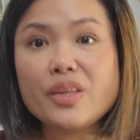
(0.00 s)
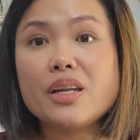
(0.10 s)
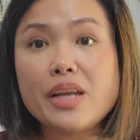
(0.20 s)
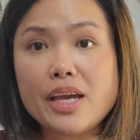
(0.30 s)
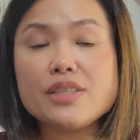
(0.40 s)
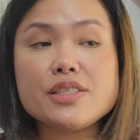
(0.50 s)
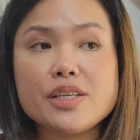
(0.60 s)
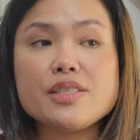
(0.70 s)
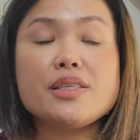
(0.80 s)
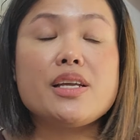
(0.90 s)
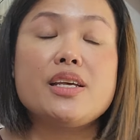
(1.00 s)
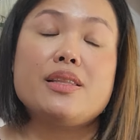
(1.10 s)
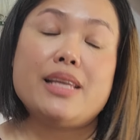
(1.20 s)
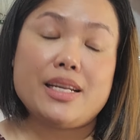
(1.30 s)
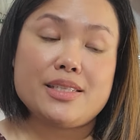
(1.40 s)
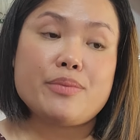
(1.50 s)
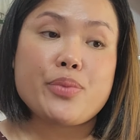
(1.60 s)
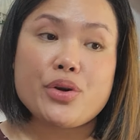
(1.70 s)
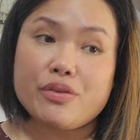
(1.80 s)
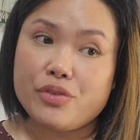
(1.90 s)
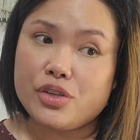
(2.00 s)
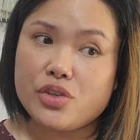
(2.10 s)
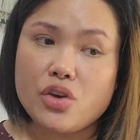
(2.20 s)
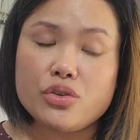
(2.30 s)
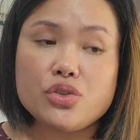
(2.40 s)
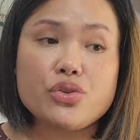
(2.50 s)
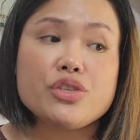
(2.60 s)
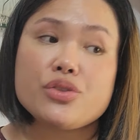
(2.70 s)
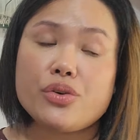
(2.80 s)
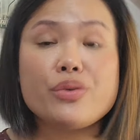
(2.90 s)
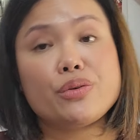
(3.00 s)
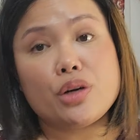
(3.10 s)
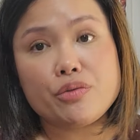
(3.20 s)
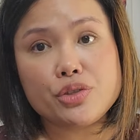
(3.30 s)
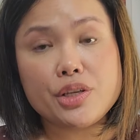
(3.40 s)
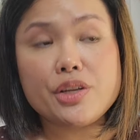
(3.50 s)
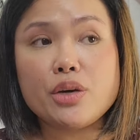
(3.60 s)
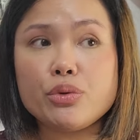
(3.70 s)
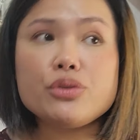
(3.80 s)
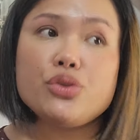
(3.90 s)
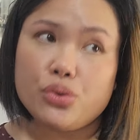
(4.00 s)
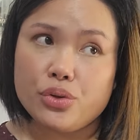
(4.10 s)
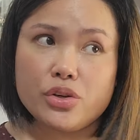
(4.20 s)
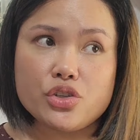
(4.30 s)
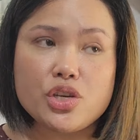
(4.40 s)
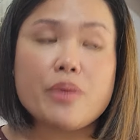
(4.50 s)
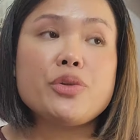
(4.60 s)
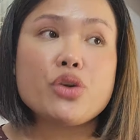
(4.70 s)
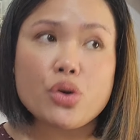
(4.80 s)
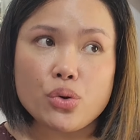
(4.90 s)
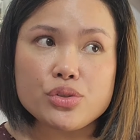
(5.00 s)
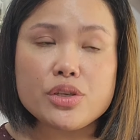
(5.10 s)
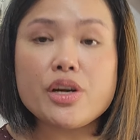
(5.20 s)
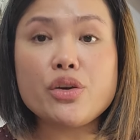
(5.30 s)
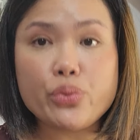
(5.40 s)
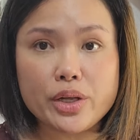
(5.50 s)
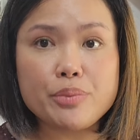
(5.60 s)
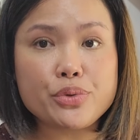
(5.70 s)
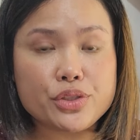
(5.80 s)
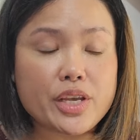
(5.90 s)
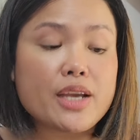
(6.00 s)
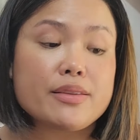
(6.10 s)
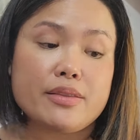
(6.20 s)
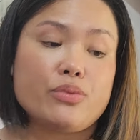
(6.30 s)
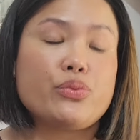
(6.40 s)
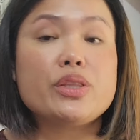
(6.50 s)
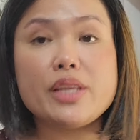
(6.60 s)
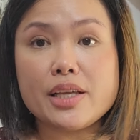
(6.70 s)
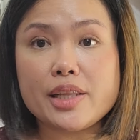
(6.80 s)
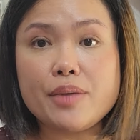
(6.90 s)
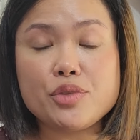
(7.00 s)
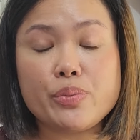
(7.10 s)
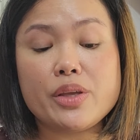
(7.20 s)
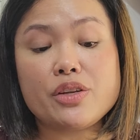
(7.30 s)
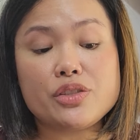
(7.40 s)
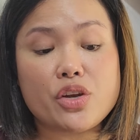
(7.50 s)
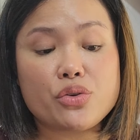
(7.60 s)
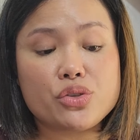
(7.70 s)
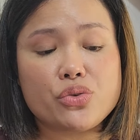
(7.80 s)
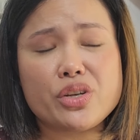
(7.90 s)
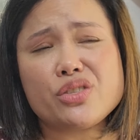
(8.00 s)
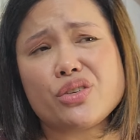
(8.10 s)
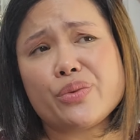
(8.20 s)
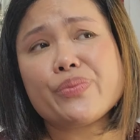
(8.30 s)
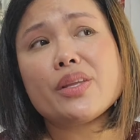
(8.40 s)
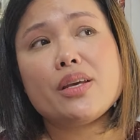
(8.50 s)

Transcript: they insist that that is a part of their territory, so obviously they will do their job. Their Coast Guard will protect what they claim to be their territory. So